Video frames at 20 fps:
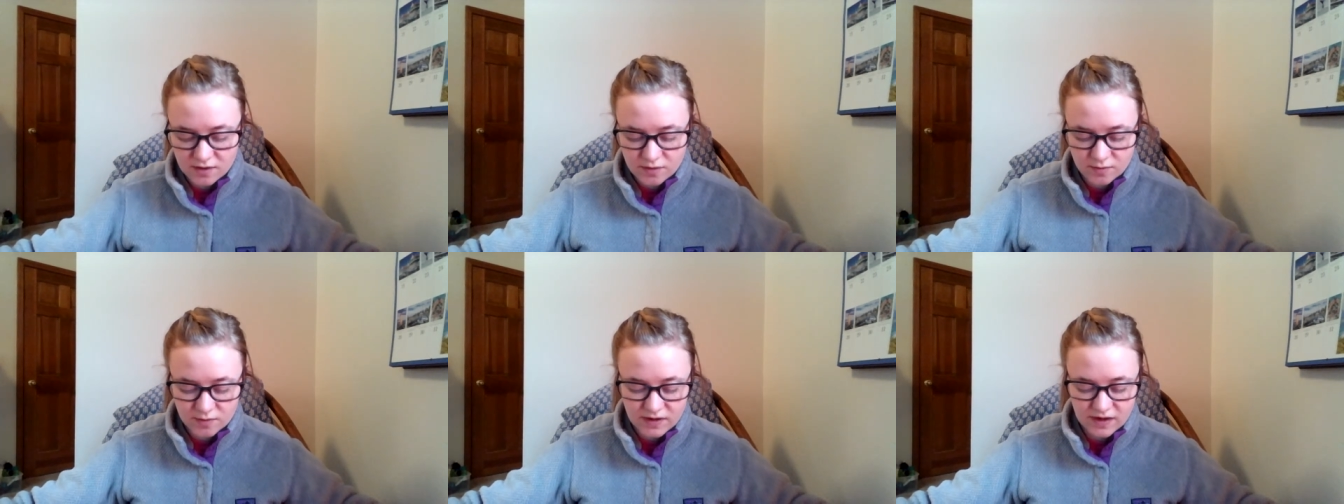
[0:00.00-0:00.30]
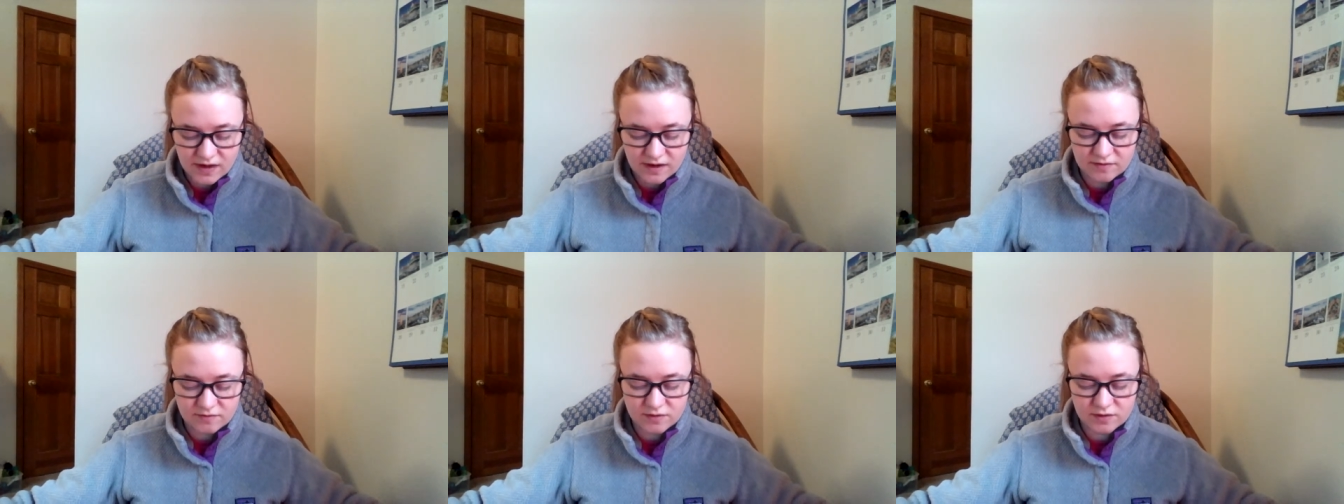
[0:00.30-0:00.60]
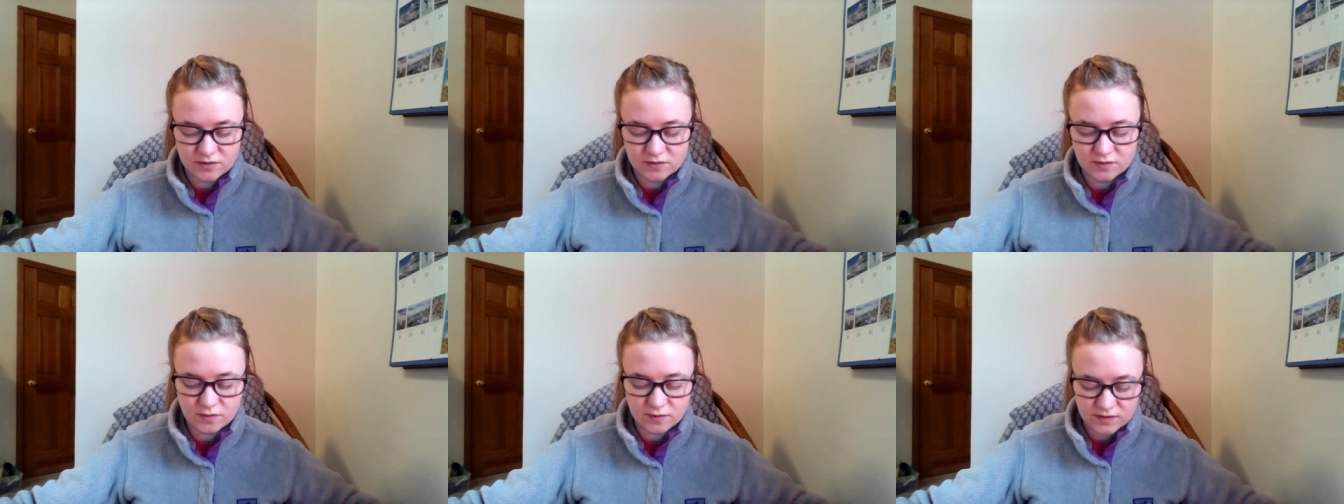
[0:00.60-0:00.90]
we have the
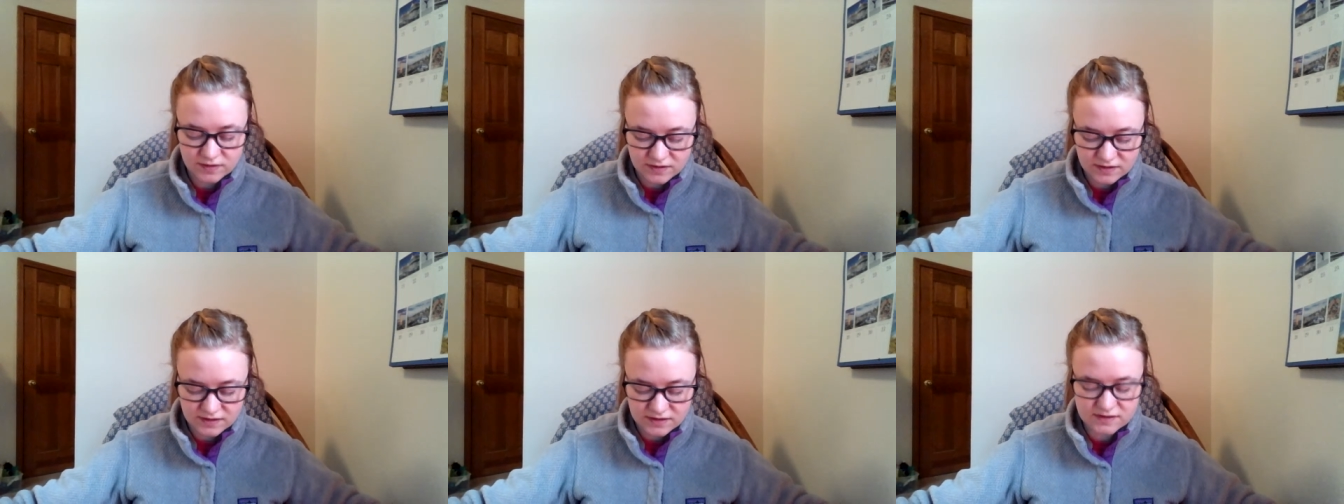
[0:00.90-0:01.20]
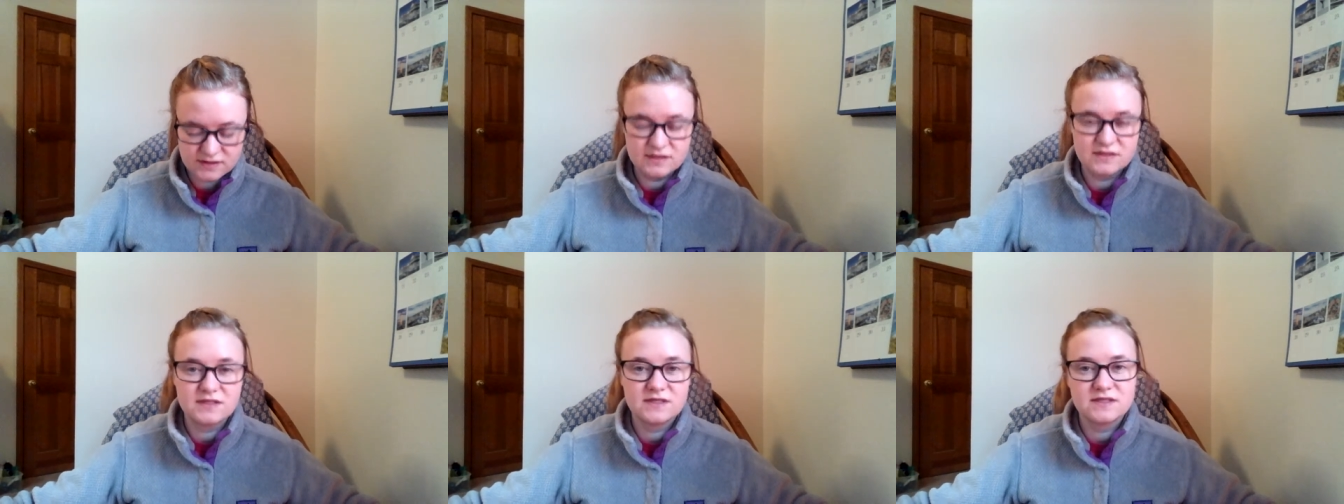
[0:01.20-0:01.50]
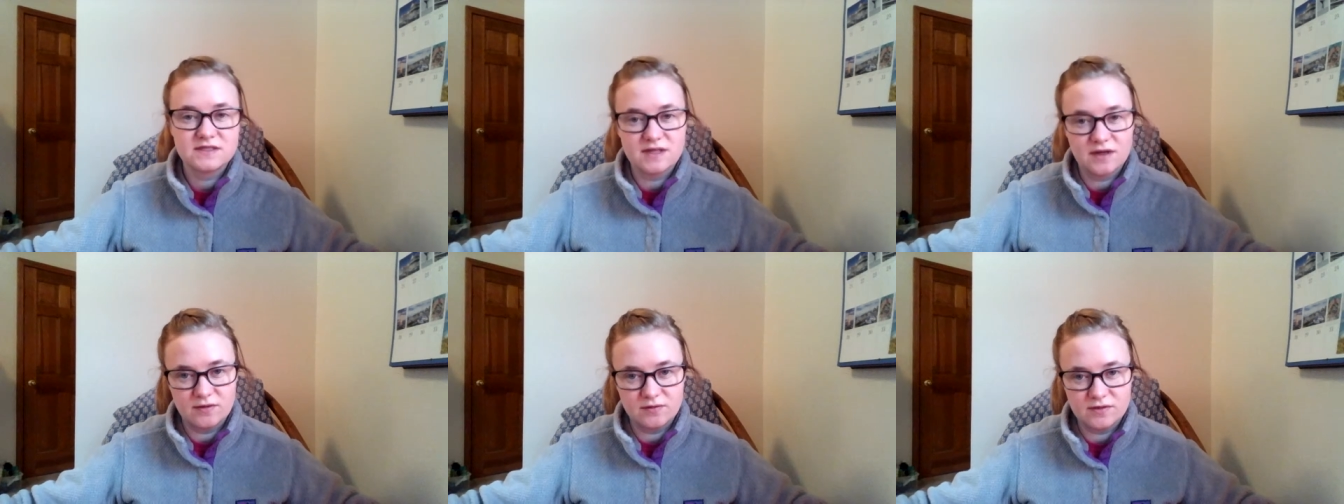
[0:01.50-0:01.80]
northeast,
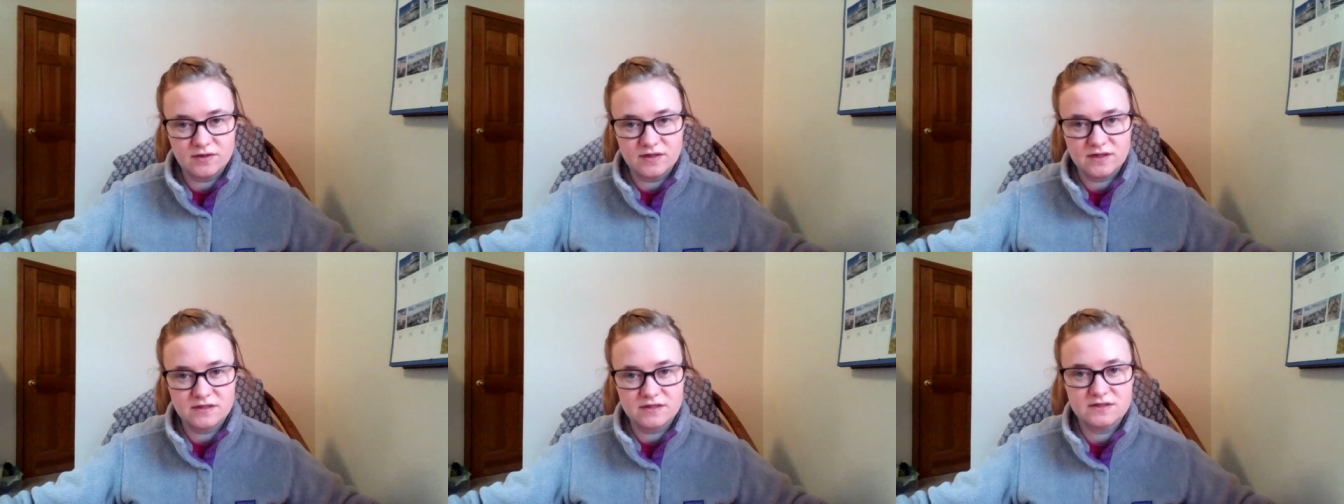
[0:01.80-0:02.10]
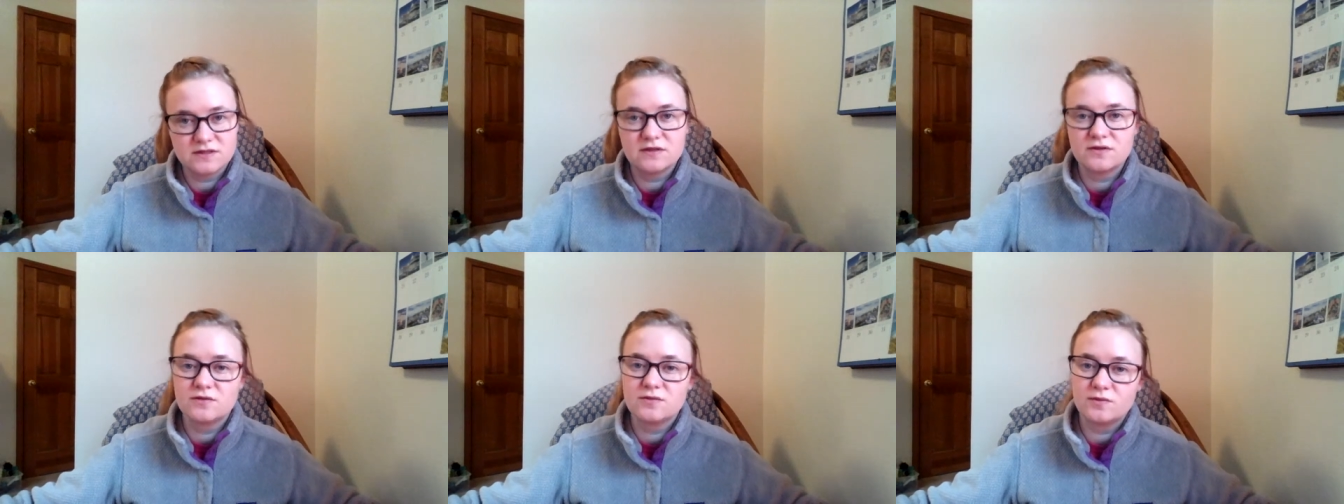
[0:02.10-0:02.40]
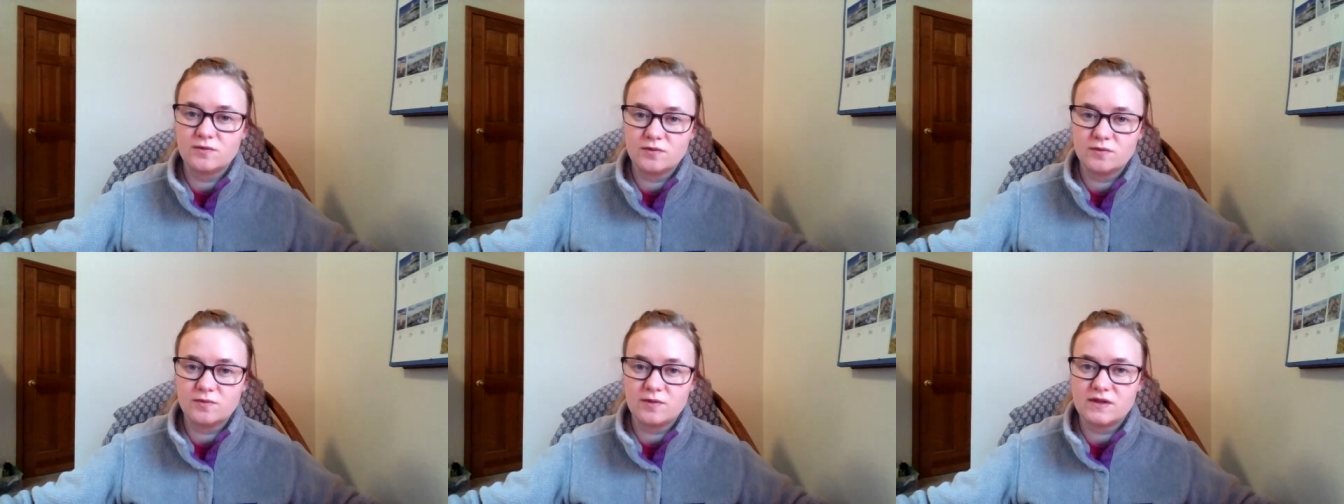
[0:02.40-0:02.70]
southeast,
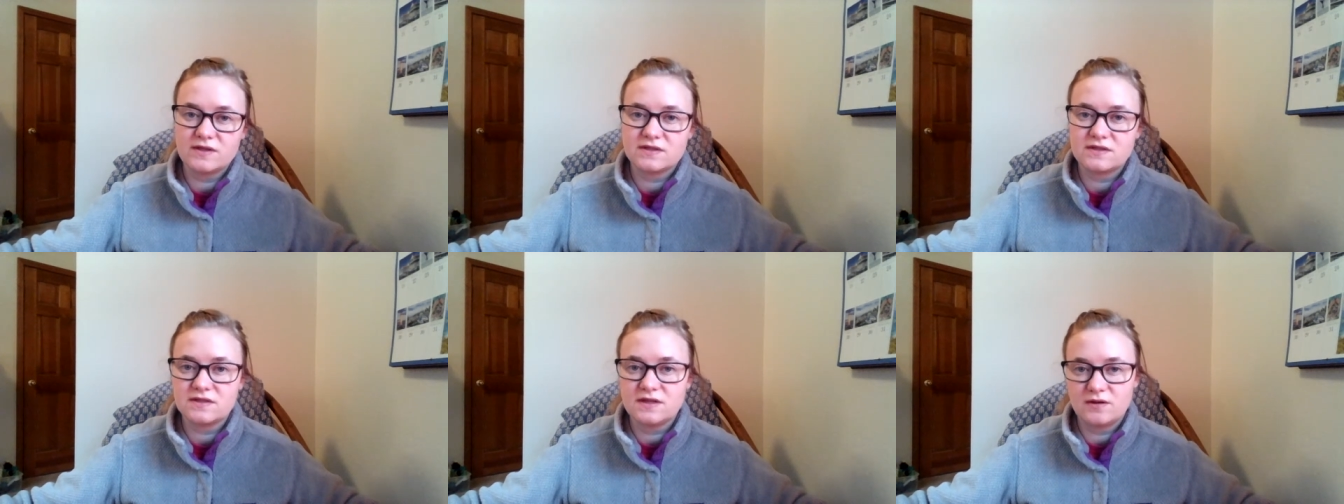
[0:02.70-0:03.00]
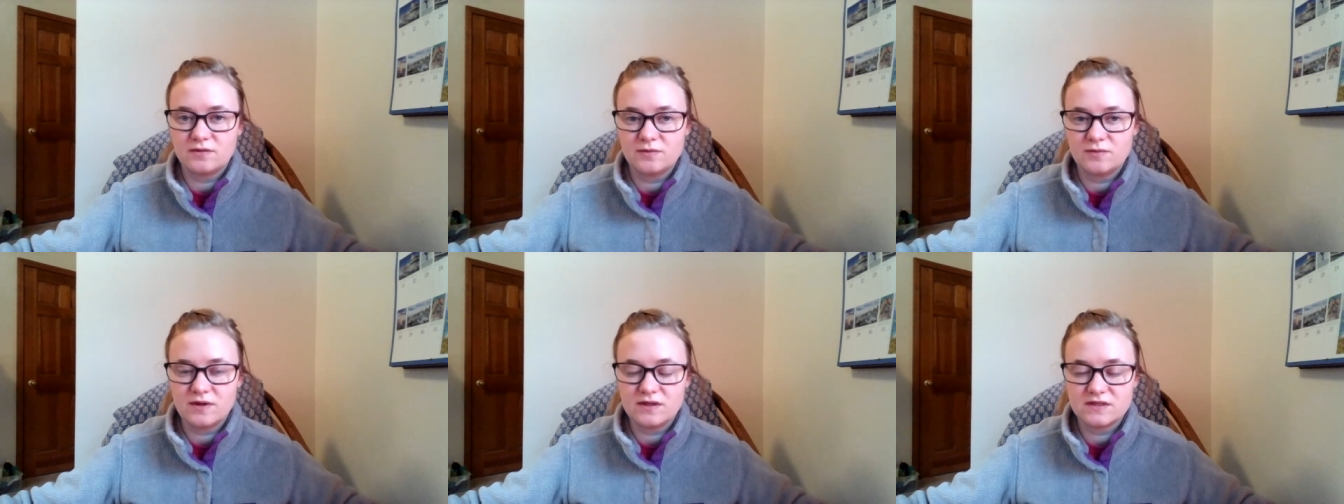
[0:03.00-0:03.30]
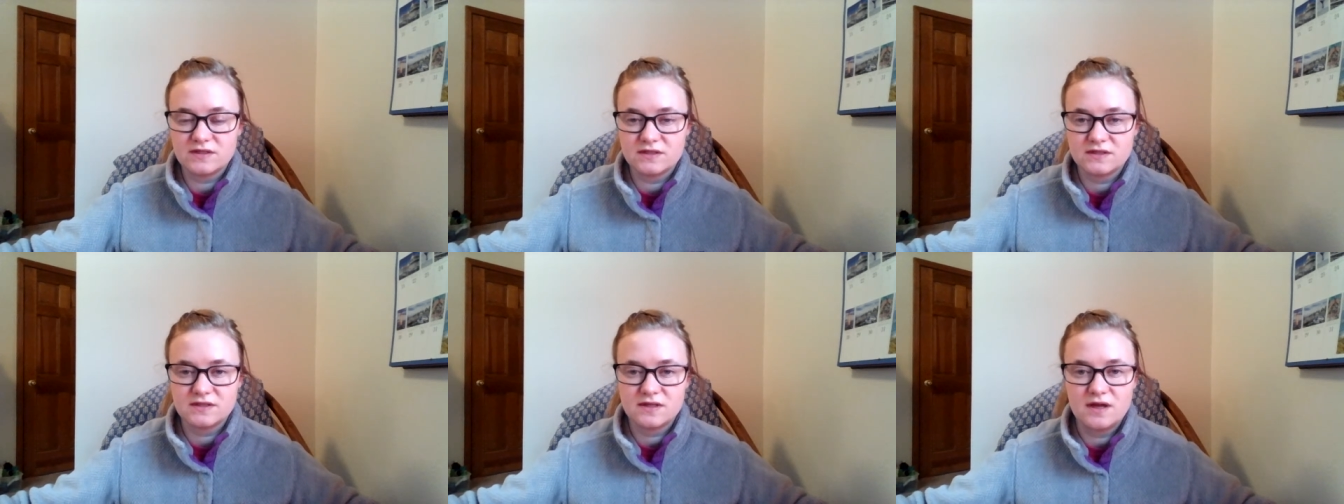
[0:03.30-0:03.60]
northwest,
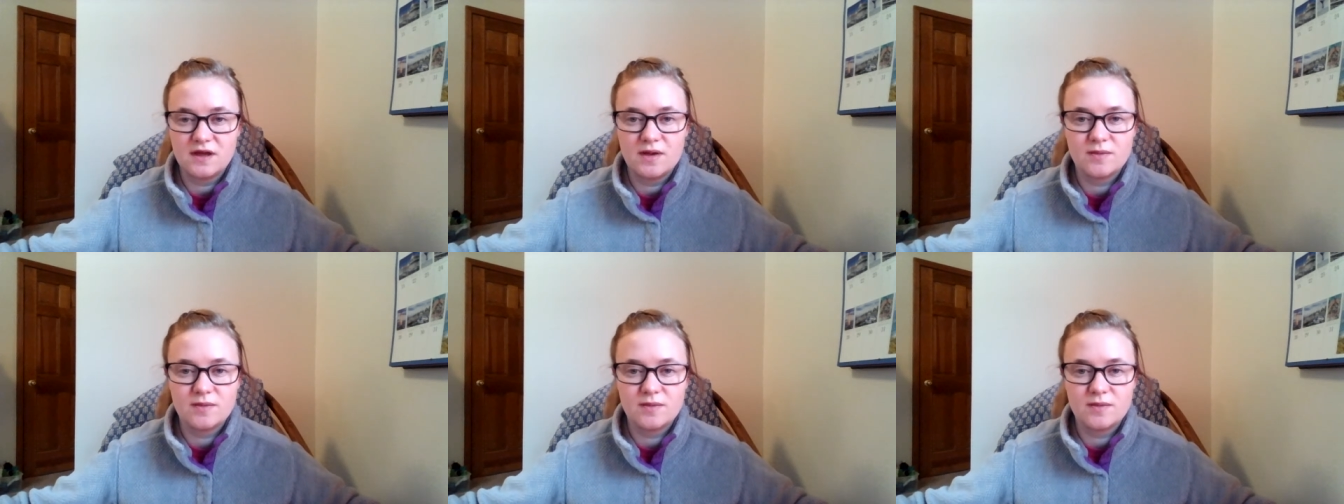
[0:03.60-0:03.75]
southwest